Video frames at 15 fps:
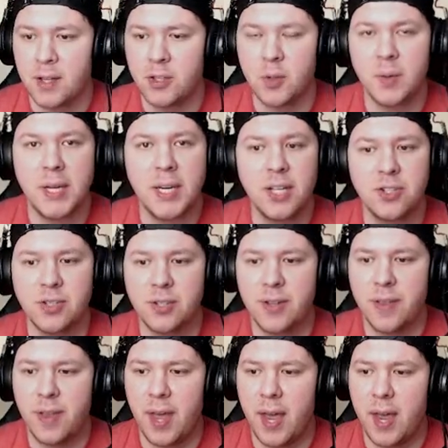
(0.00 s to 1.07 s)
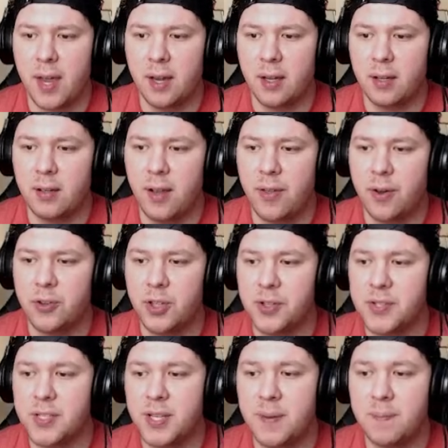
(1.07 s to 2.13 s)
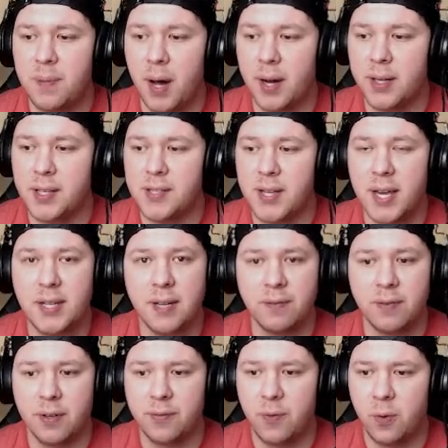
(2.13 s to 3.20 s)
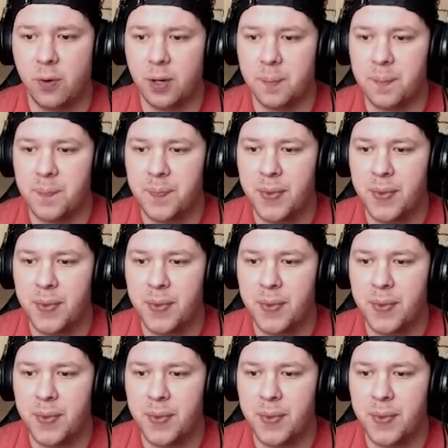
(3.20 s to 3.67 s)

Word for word: To each they aid, their justice embodies a different form.